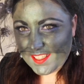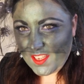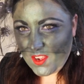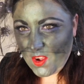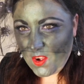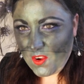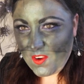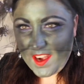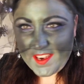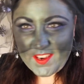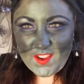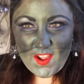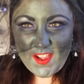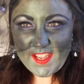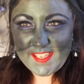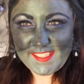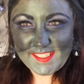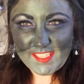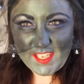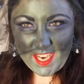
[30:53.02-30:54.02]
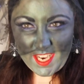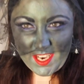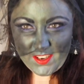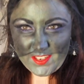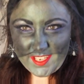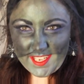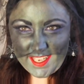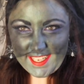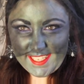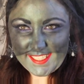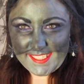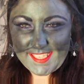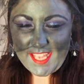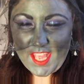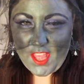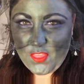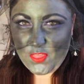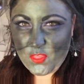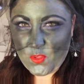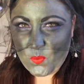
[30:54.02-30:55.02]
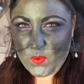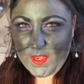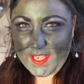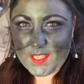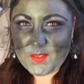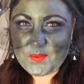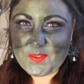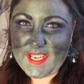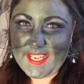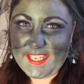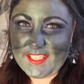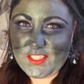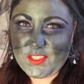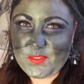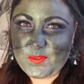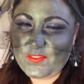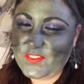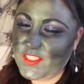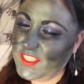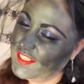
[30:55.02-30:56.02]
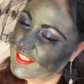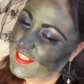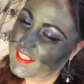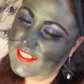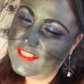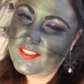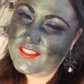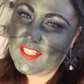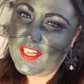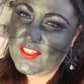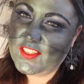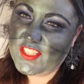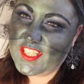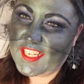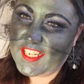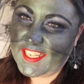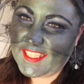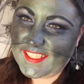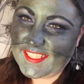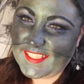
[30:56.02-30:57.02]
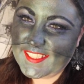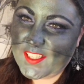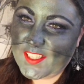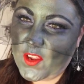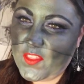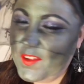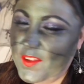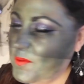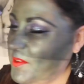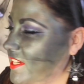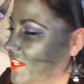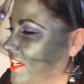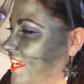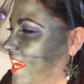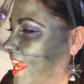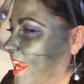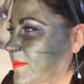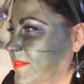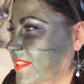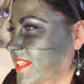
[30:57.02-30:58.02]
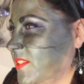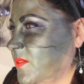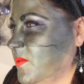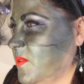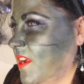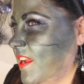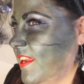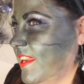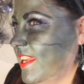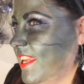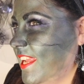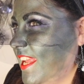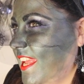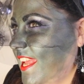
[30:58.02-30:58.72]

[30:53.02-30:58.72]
Alright guys, so here it is, the Wicked Witch with just a little touch of glitter. So I think we're going to name this one